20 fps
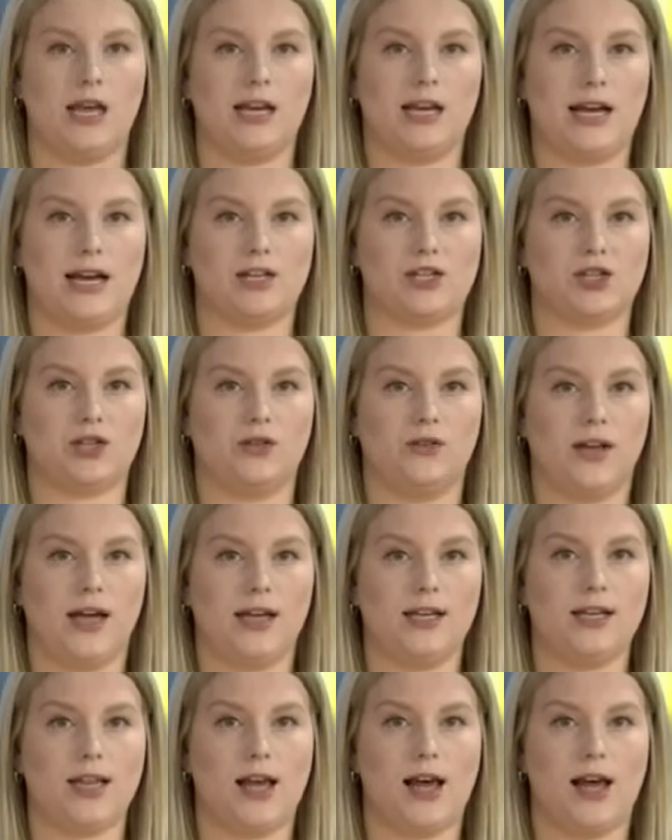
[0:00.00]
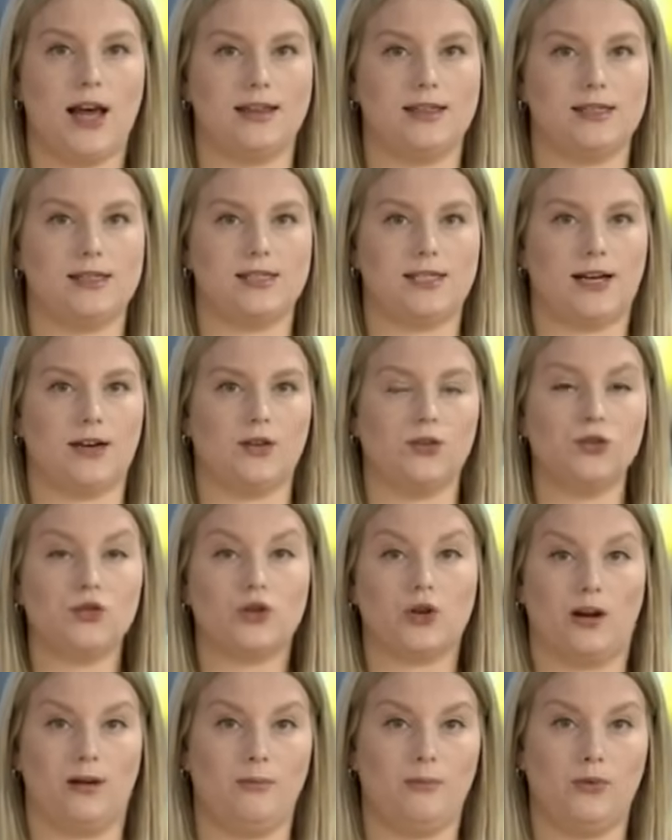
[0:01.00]
In national headlines,
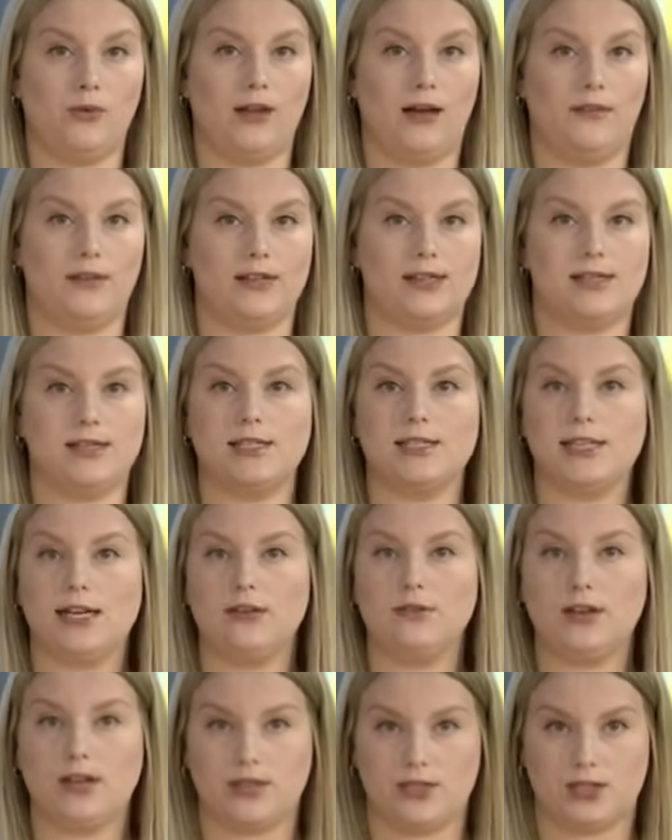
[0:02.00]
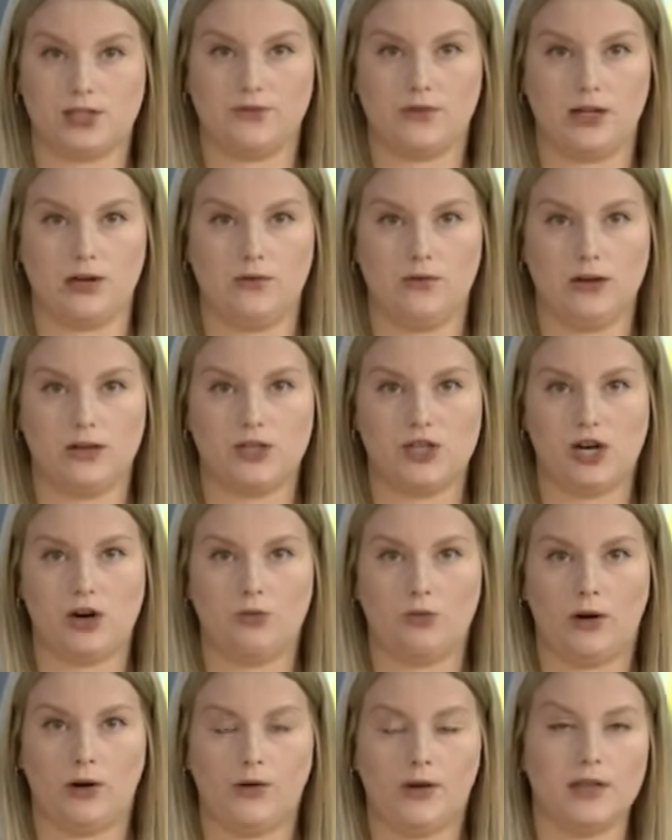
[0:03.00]
Donald Trump will have a sit-down interview on
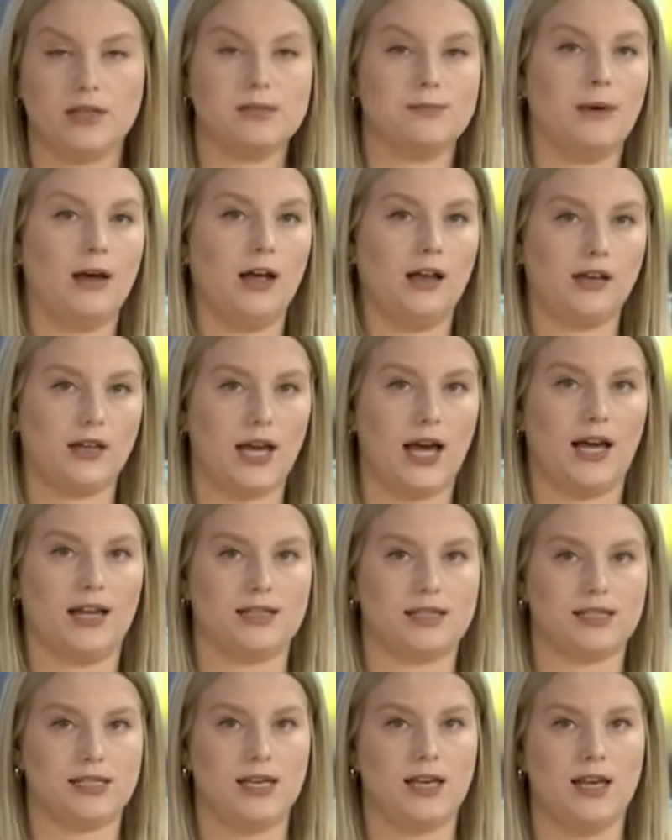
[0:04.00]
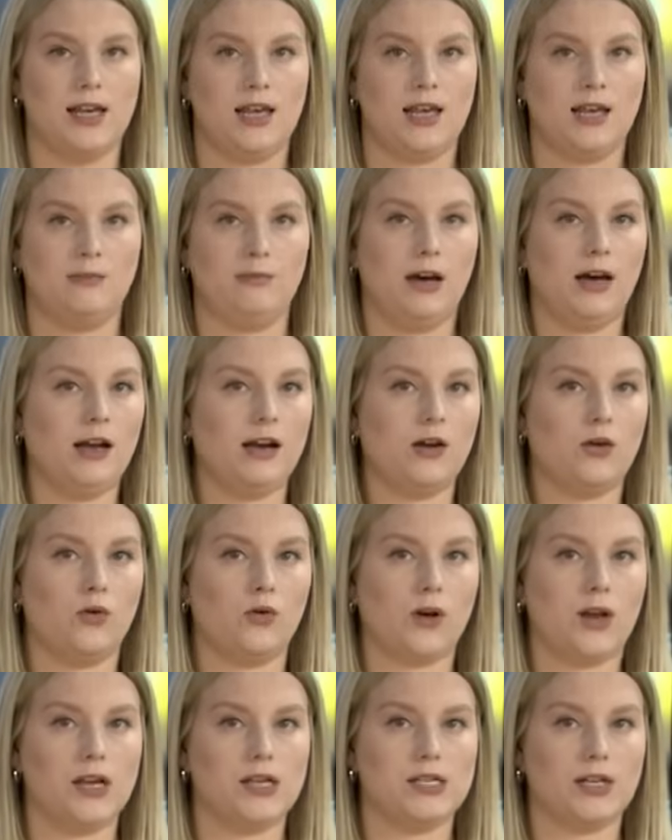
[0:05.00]
Joe Rogan's podcast. But
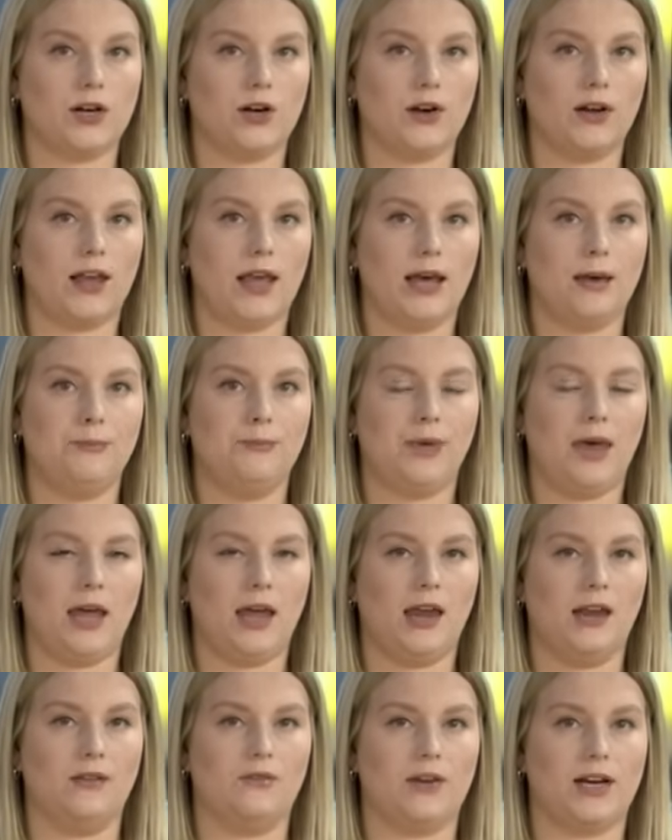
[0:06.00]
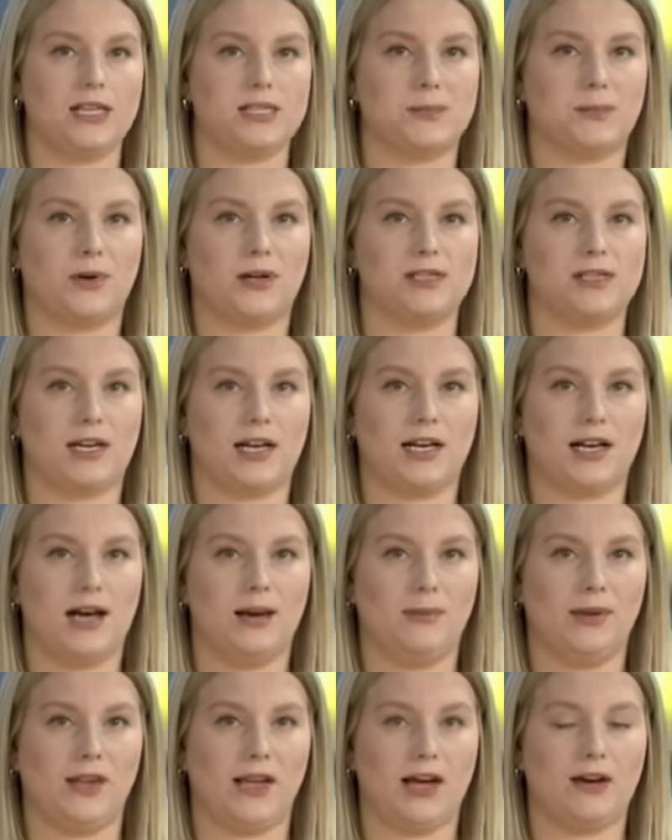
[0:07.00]
according to her campaign, Vice
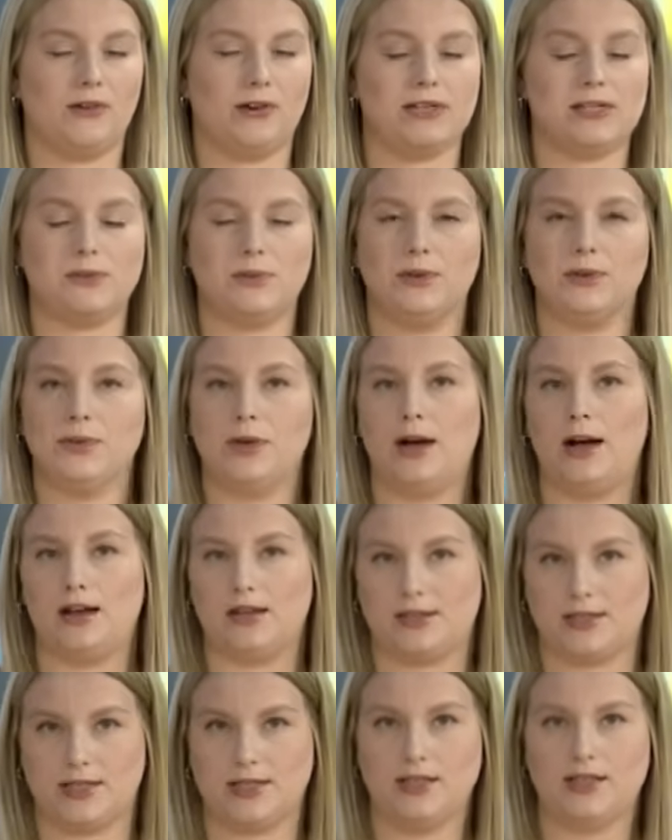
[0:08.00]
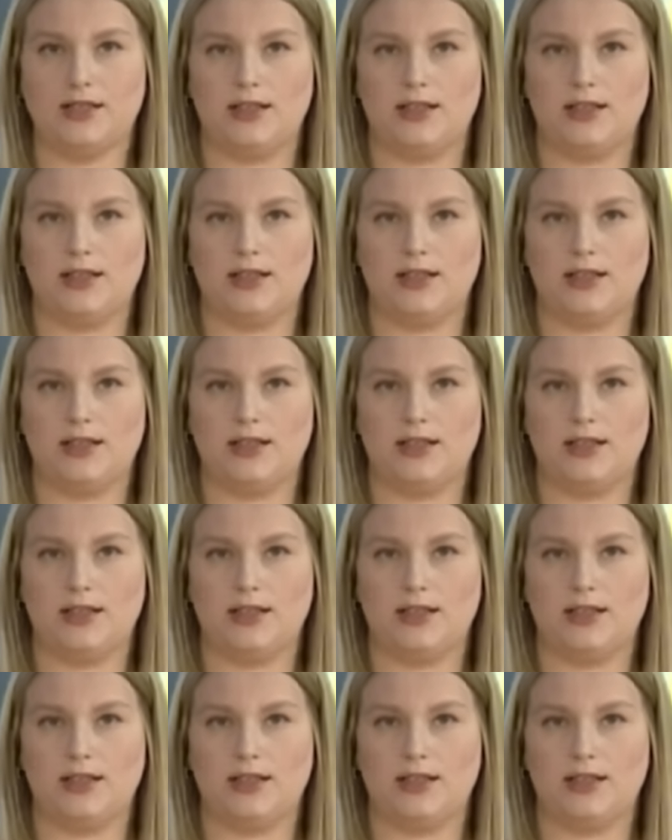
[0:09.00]
President Kamala Harris will not.